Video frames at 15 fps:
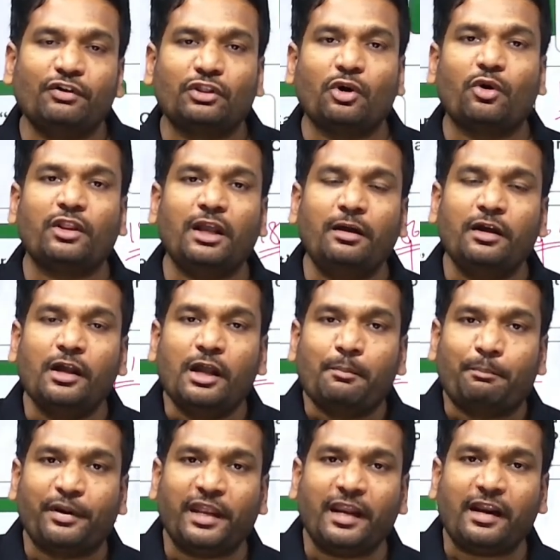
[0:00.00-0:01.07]
without the
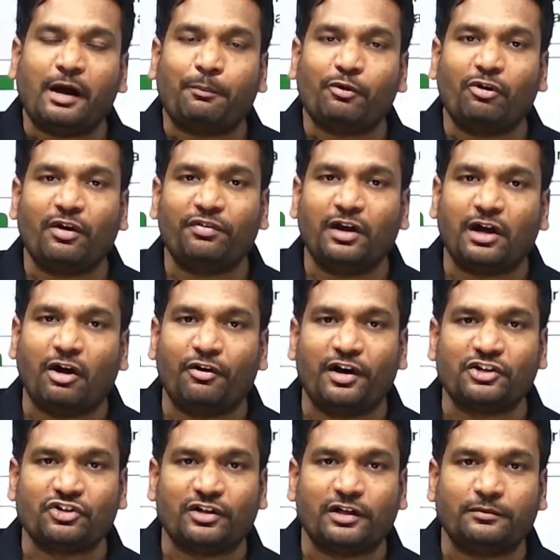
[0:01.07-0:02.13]
prior approval of the
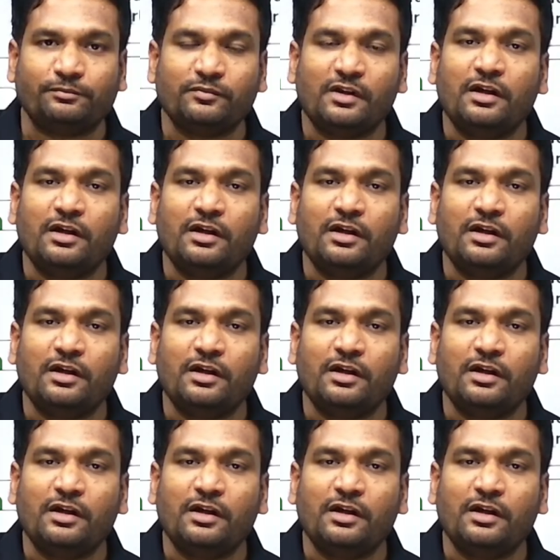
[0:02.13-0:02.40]
Governor General.